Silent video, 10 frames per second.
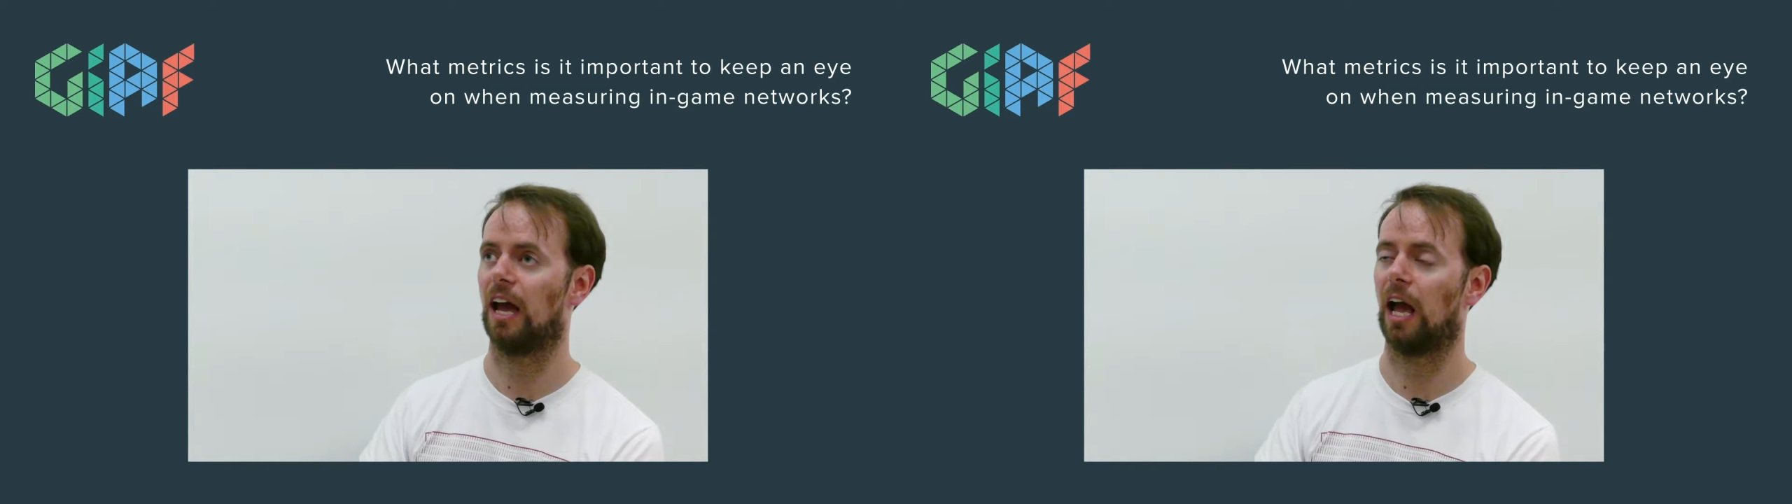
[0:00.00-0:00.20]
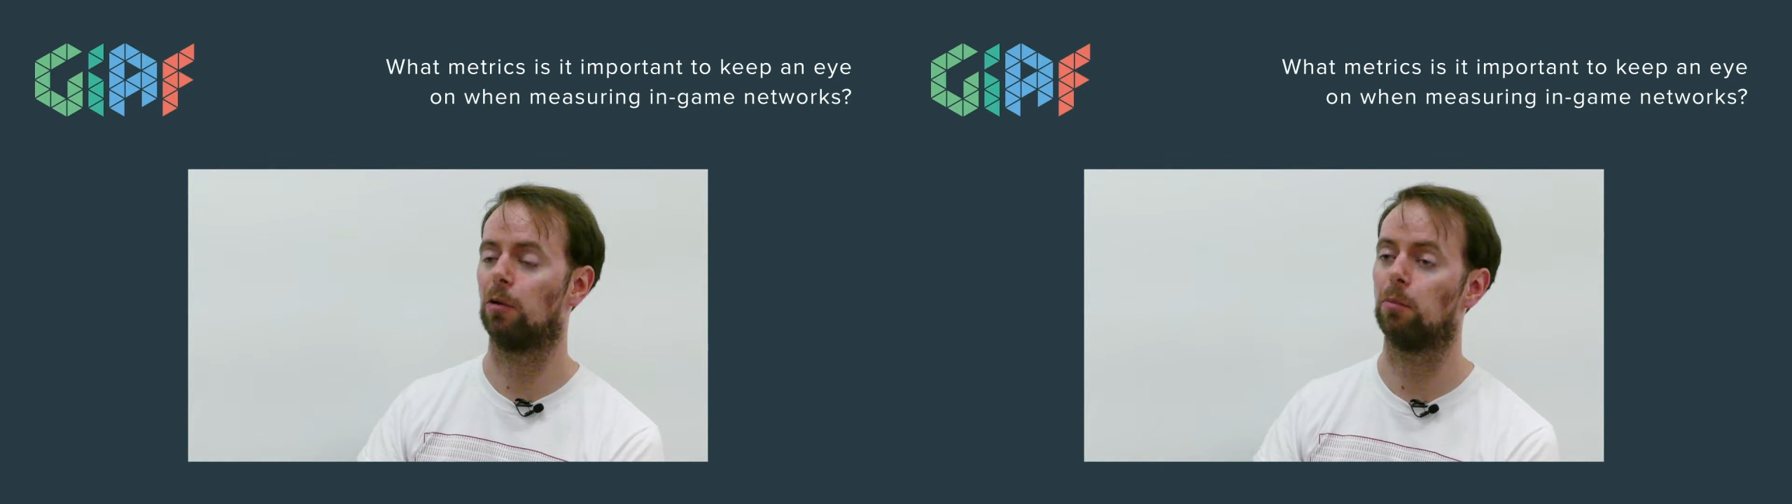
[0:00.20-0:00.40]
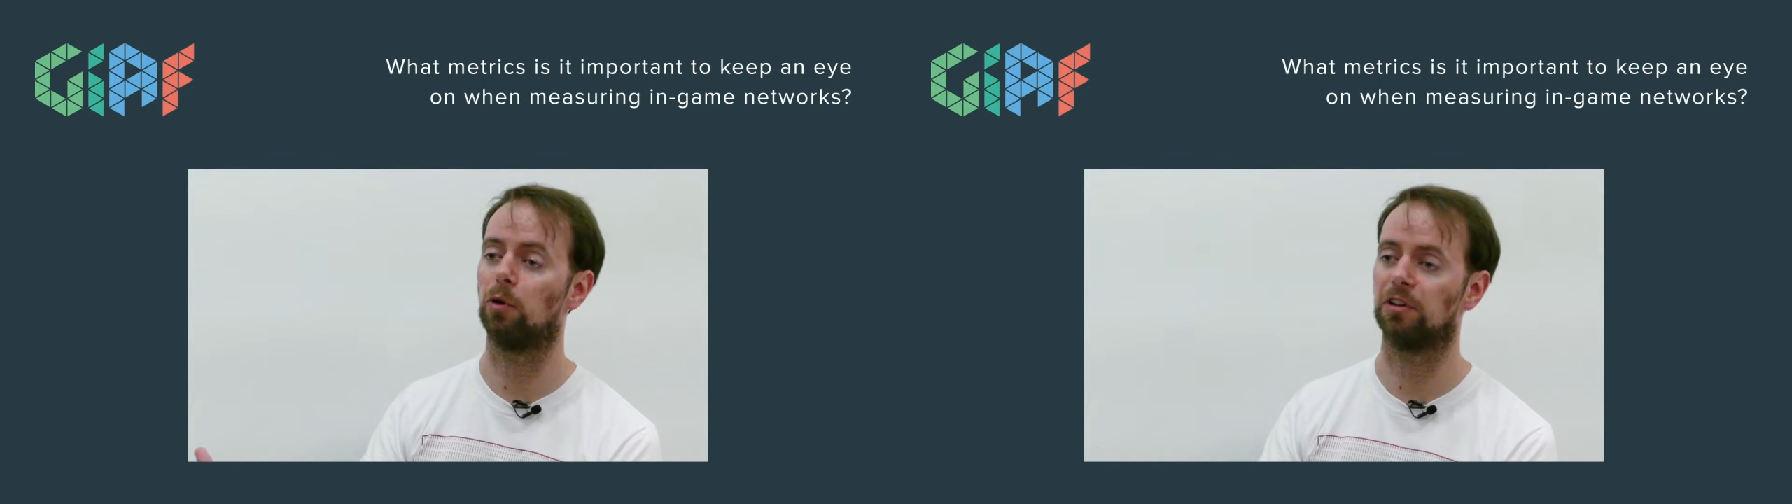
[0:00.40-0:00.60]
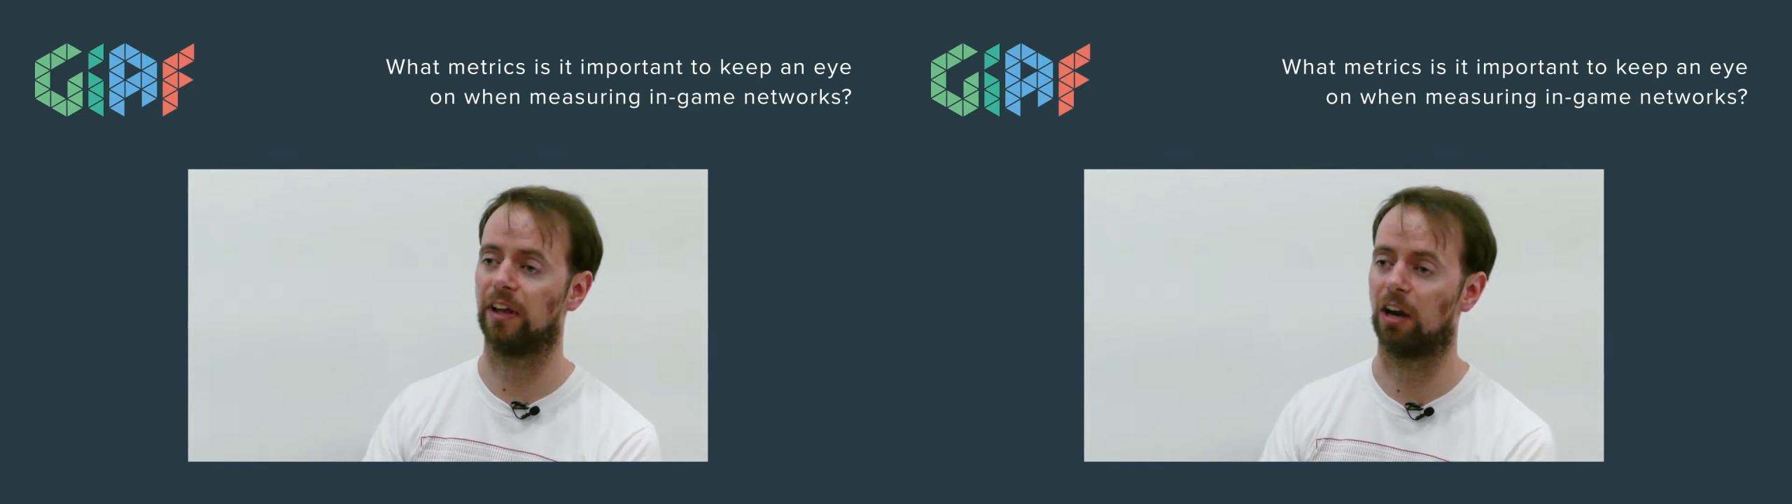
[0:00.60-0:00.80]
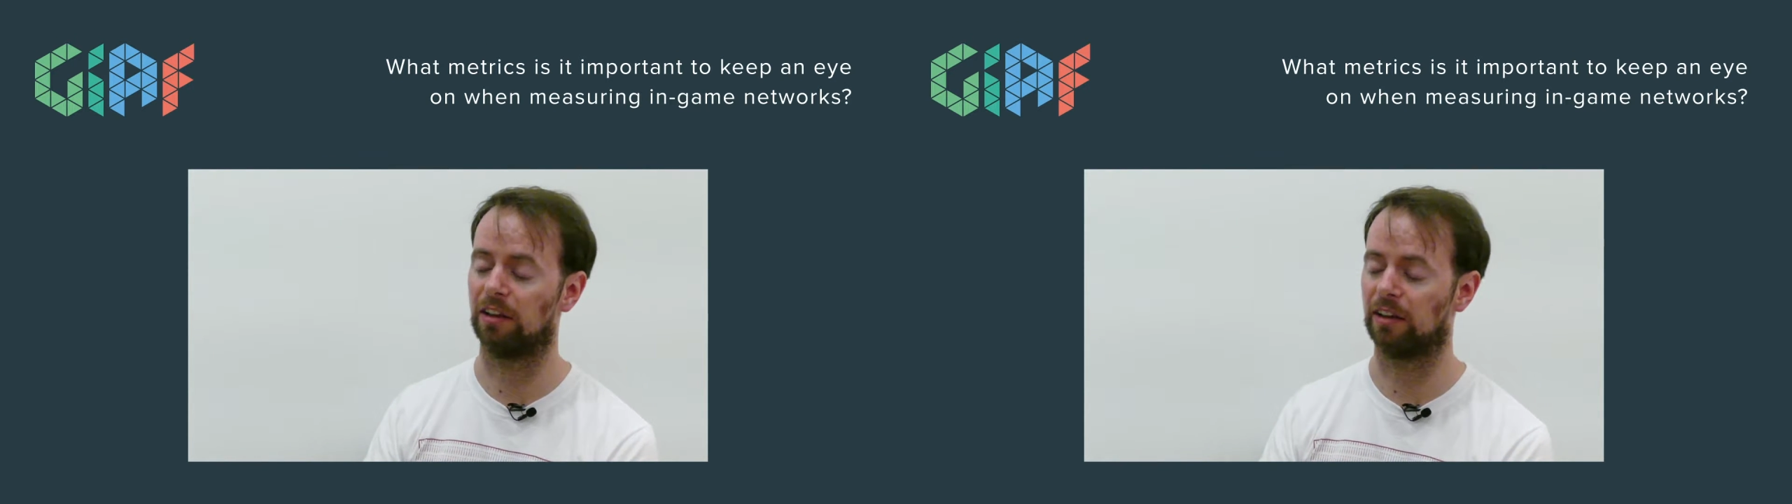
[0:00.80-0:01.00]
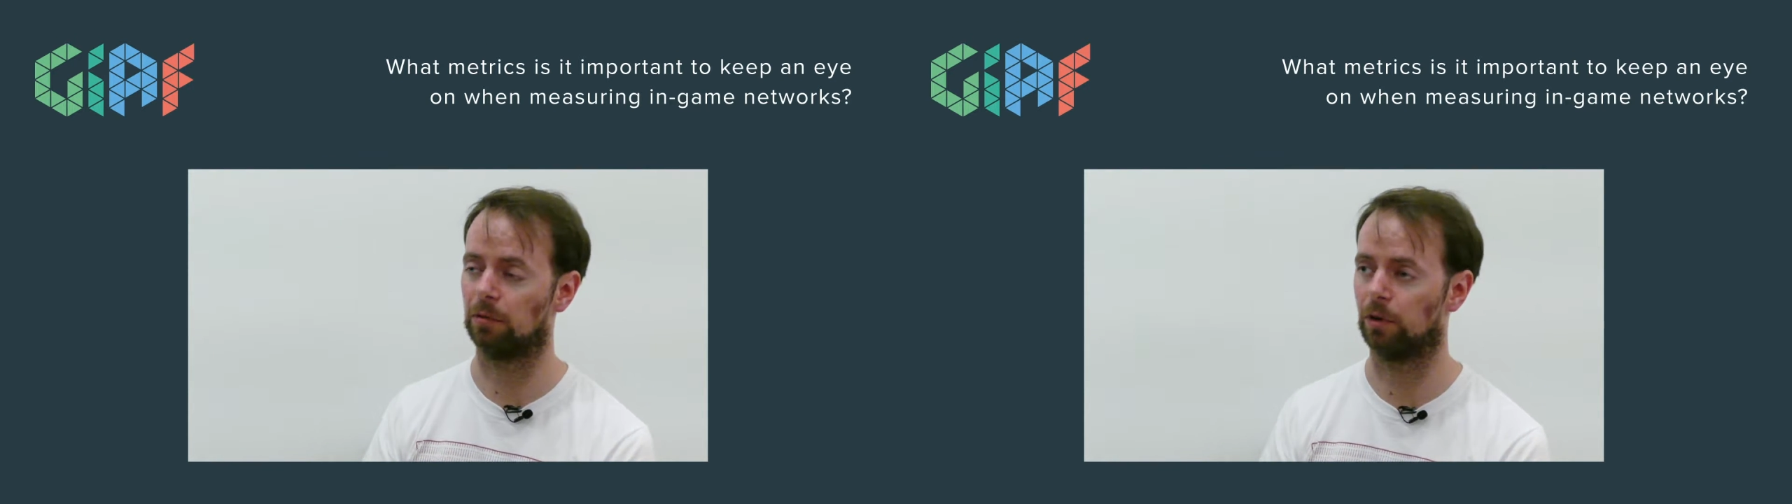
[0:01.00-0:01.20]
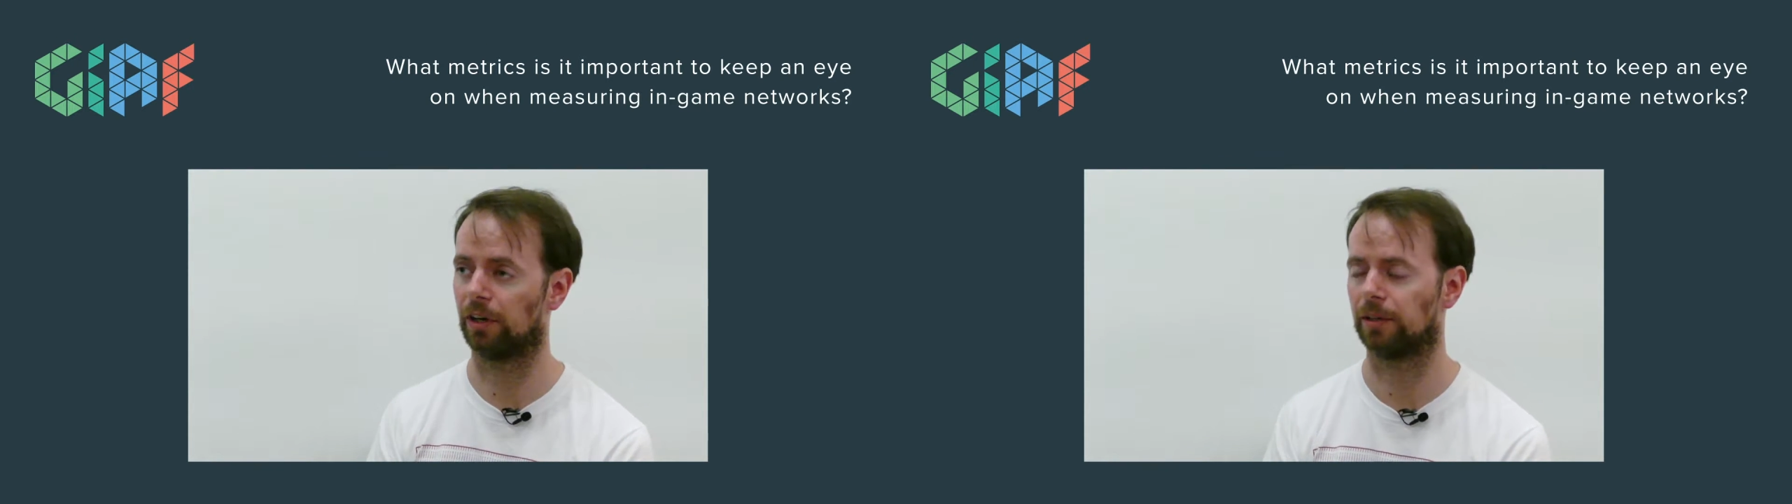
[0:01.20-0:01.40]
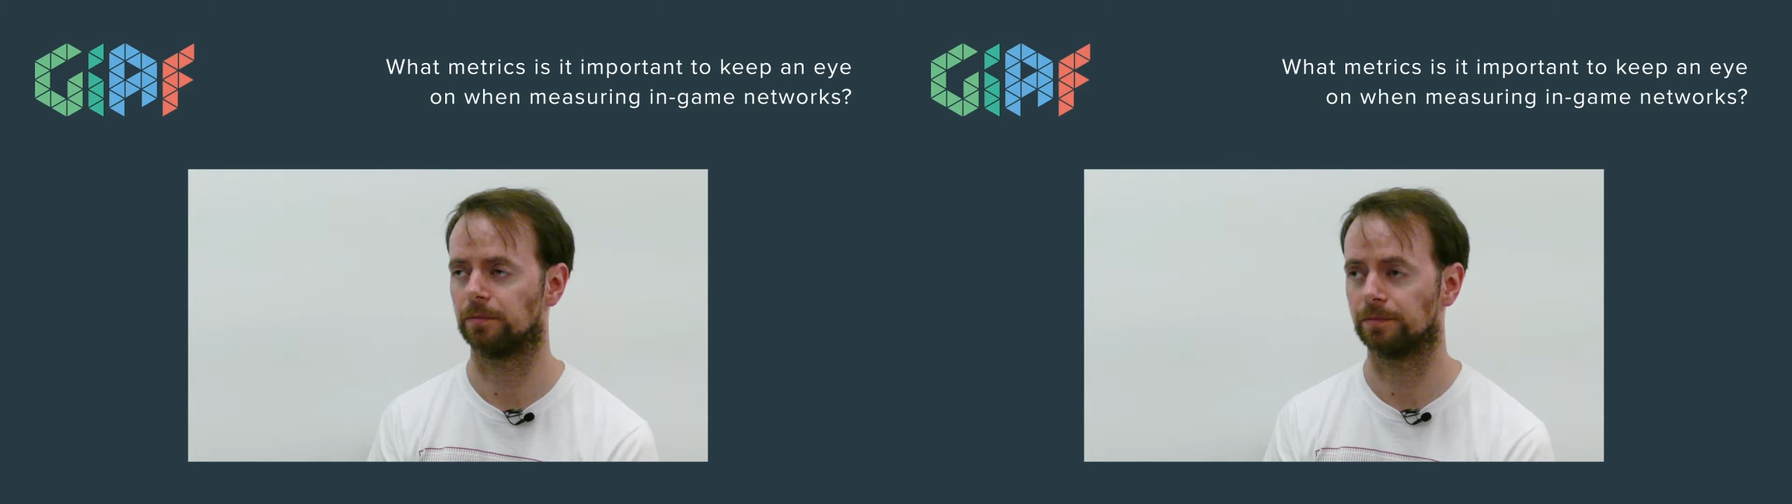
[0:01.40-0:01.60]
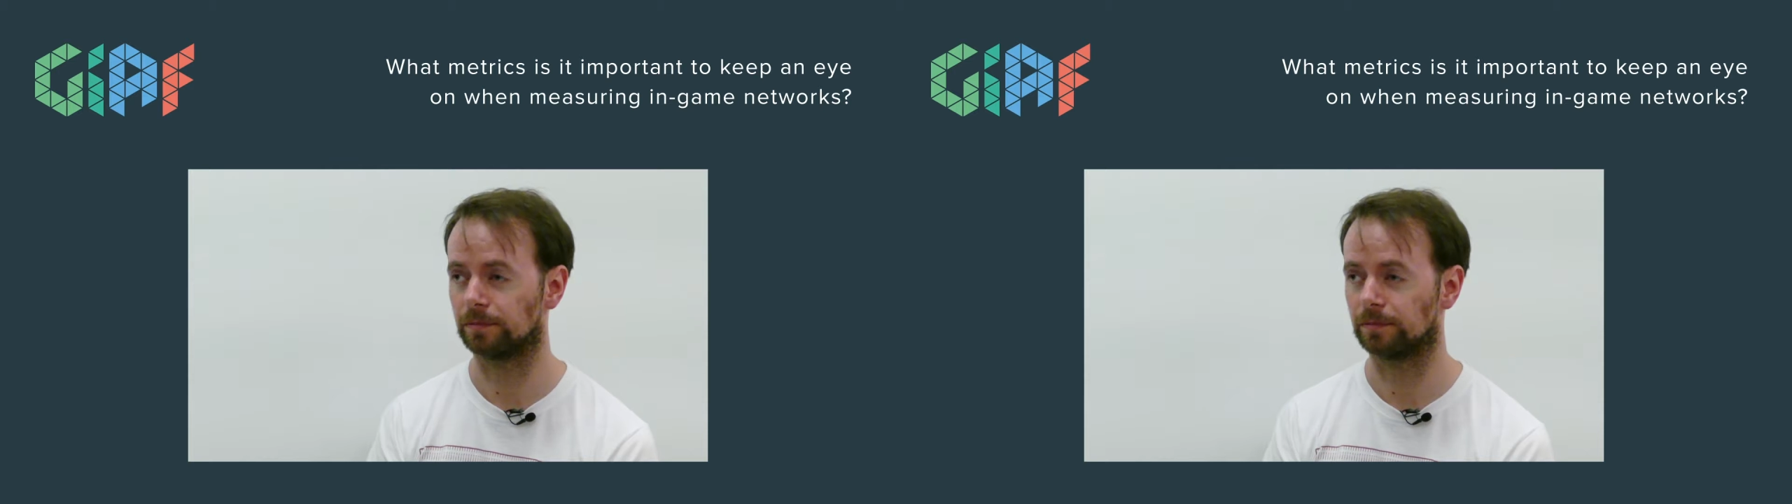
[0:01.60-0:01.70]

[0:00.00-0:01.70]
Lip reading: how important they are in the network.